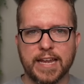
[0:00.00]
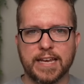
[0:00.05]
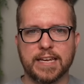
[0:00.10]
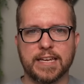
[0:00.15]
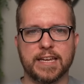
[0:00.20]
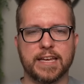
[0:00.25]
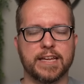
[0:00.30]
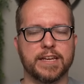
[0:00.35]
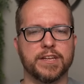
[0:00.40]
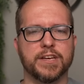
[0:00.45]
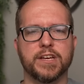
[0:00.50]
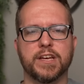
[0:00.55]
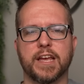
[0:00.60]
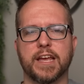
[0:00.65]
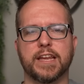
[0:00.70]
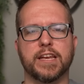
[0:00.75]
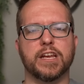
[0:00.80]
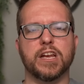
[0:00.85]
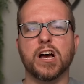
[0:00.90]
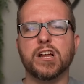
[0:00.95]
edited
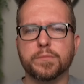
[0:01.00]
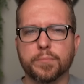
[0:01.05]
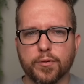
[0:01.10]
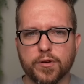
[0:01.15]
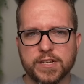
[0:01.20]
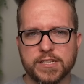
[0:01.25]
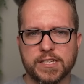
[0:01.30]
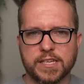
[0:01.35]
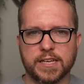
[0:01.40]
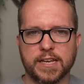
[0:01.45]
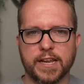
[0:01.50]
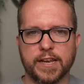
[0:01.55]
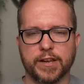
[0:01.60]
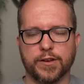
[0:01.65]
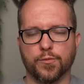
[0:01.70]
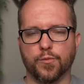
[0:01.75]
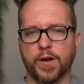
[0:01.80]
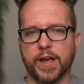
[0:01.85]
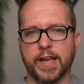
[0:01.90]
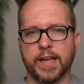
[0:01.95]
in an
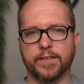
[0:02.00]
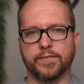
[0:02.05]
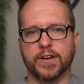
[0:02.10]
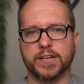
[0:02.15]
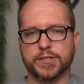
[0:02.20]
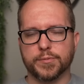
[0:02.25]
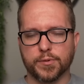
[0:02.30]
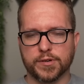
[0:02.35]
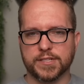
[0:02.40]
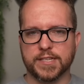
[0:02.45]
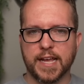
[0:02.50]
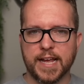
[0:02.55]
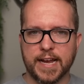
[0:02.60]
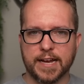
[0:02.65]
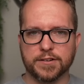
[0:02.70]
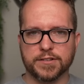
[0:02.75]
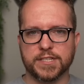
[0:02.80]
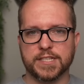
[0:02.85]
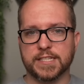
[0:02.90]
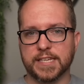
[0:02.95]
unprecedented way Vice President
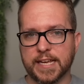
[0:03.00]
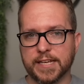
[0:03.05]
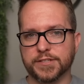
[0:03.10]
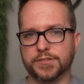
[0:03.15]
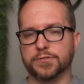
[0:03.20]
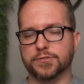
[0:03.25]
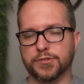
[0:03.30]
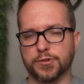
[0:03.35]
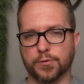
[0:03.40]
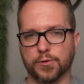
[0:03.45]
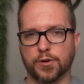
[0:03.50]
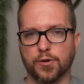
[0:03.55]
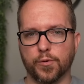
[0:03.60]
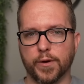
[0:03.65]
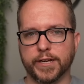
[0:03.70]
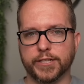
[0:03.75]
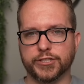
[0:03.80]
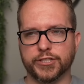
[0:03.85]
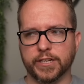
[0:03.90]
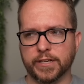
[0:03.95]
Harris's answer to a
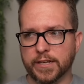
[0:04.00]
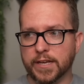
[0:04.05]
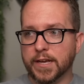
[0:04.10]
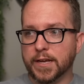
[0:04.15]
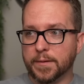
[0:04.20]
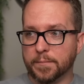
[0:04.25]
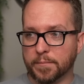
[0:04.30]
question.